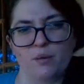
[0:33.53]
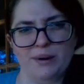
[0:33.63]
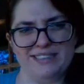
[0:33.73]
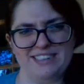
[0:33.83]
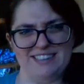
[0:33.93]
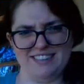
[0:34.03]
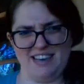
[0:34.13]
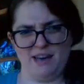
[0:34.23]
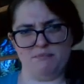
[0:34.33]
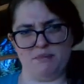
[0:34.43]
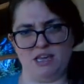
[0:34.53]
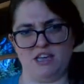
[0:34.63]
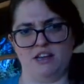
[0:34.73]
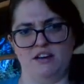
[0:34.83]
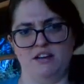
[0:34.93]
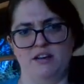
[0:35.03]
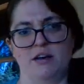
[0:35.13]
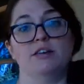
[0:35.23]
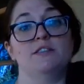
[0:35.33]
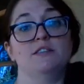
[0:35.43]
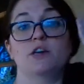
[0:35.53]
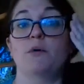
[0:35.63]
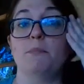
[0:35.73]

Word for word: What does that mean? So